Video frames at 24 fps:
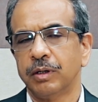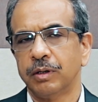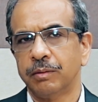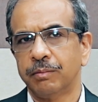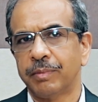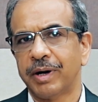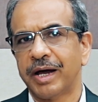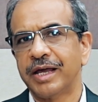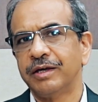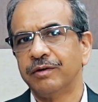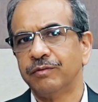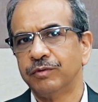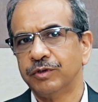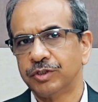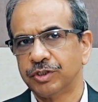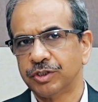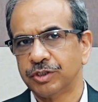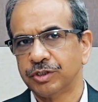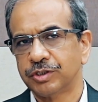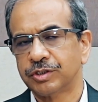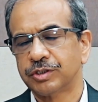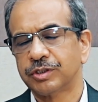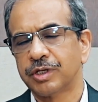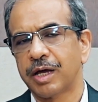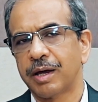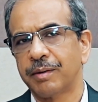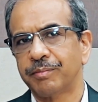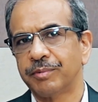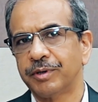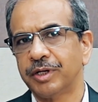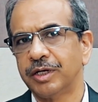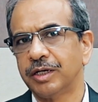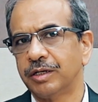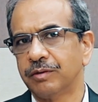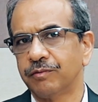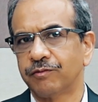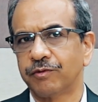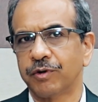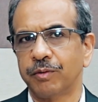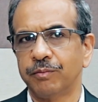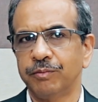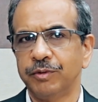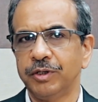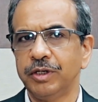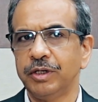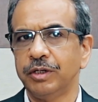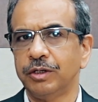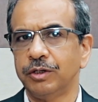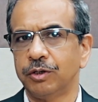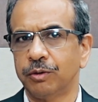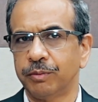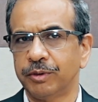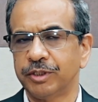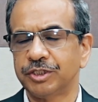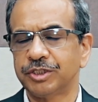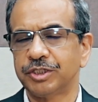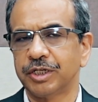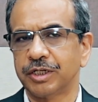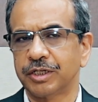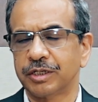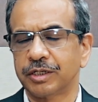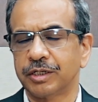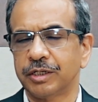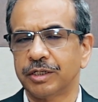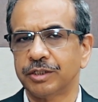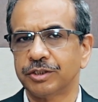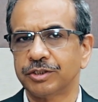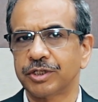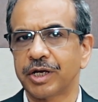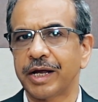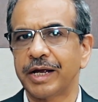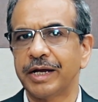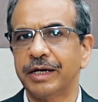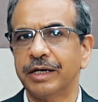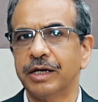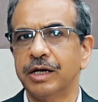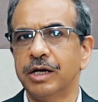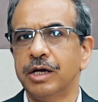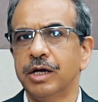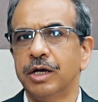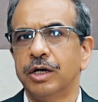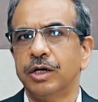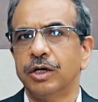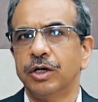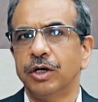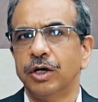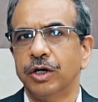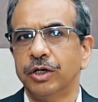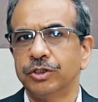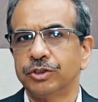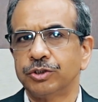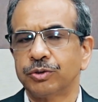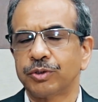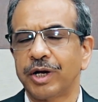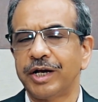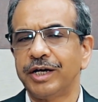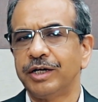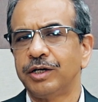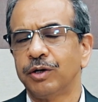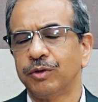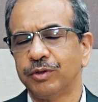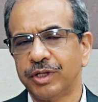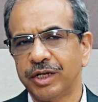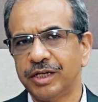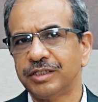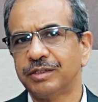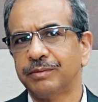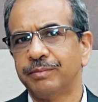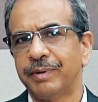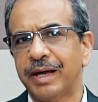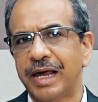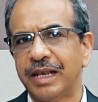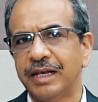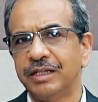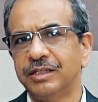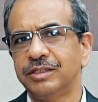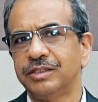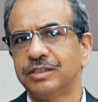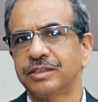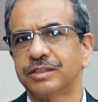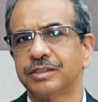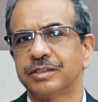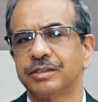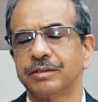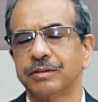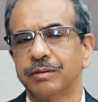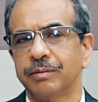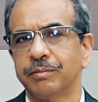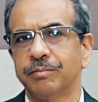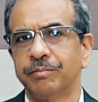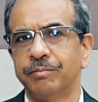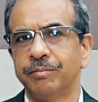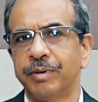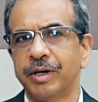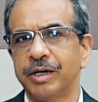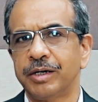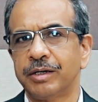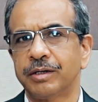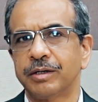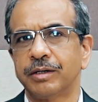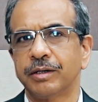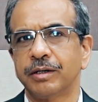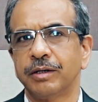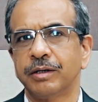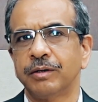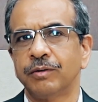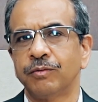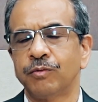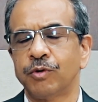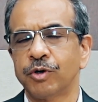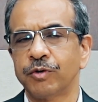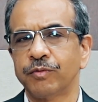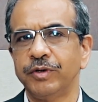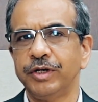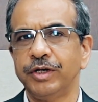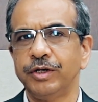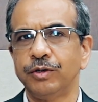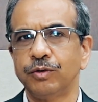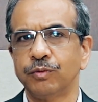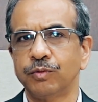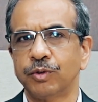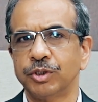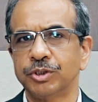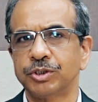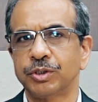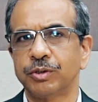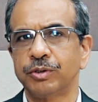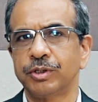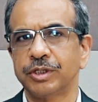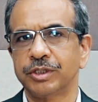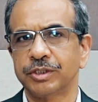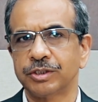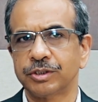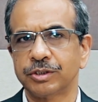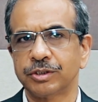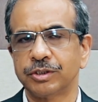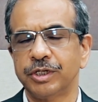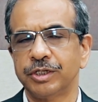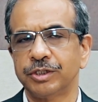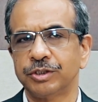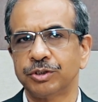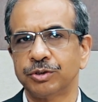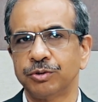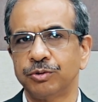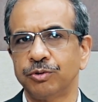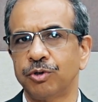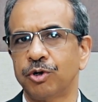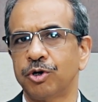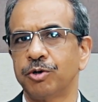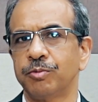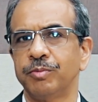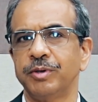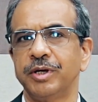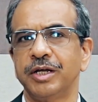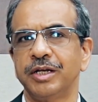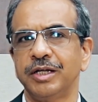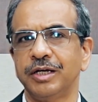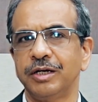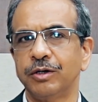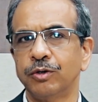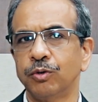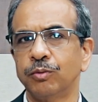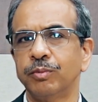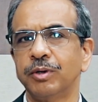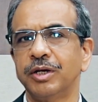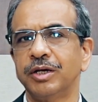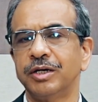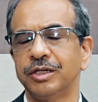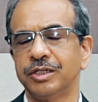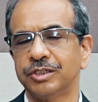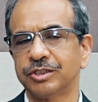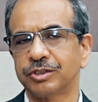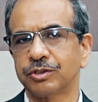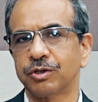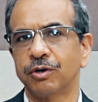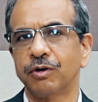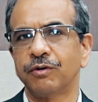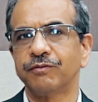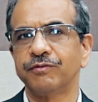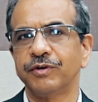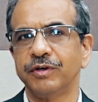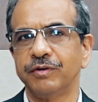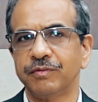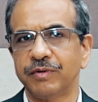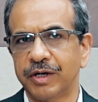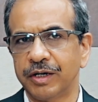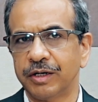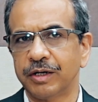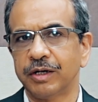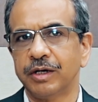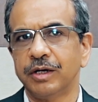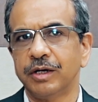buying, which is happening here from the domestic side. So right now there is a balance, but what we need to watch out is there should not be any global risk off event.